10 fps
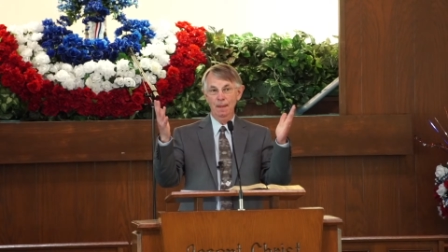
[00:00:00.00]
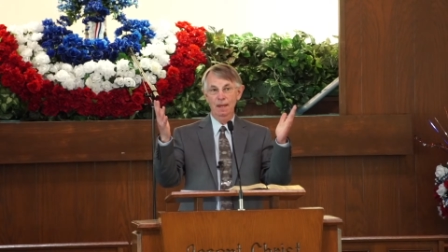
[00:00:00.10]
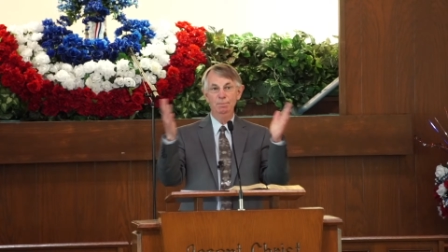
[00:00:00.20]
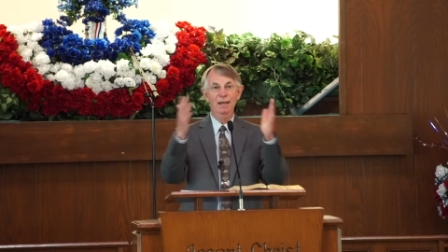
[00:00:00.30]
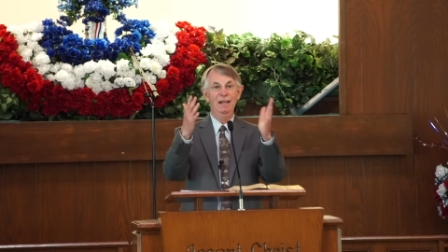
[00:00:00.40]

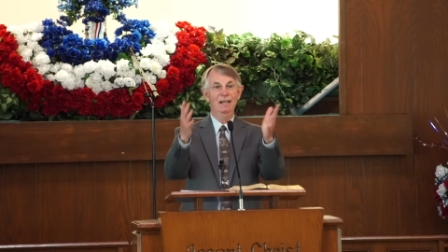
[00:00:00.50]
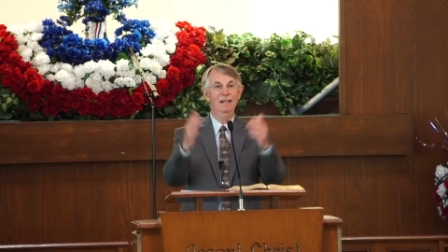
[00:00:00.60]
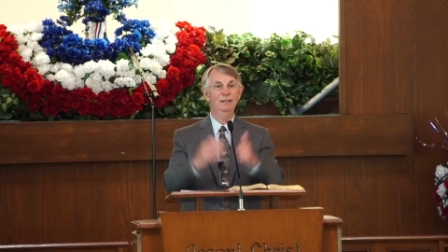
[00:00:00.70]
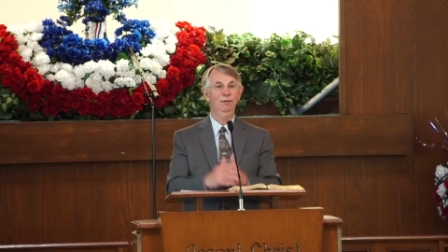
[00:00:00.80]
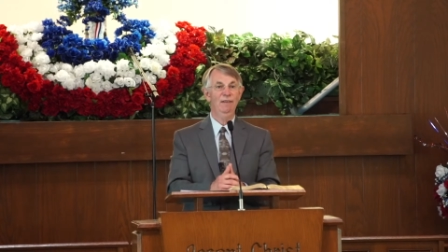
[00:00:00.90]
It'd been in
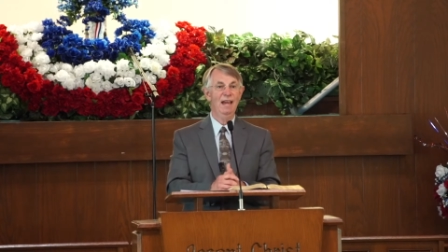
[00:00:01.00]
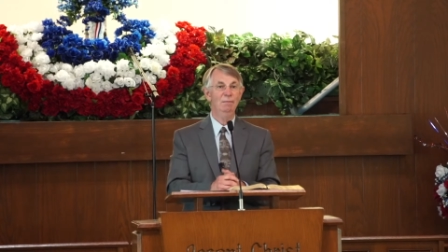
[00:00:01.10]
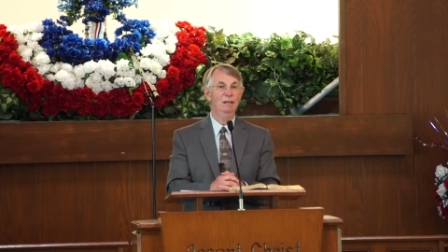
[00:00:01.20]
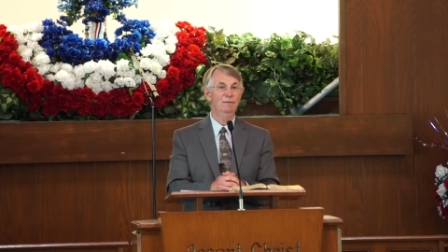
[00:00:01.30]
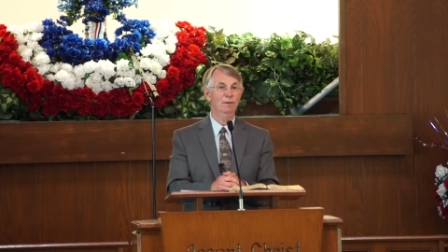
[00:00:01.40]
his
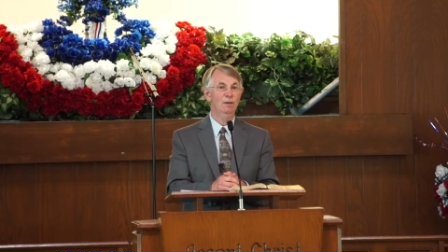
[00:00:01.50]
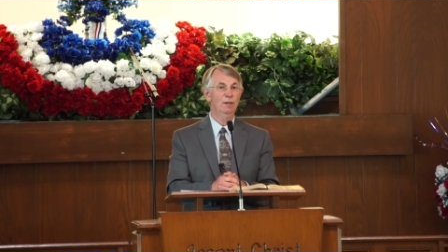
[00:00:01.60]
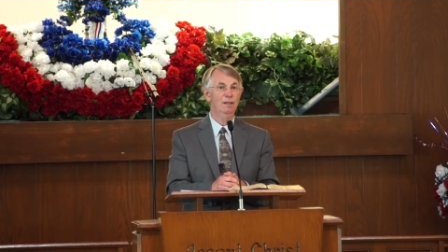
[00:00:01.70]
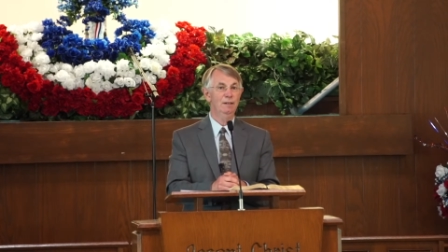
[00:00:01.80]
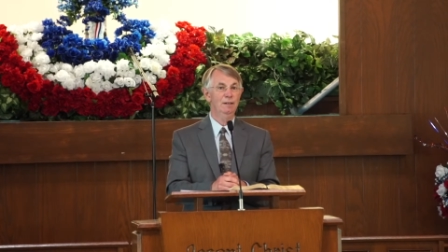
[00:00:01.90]
family
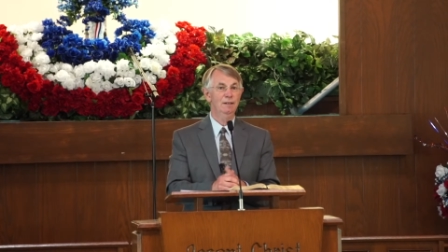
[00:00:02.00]
for,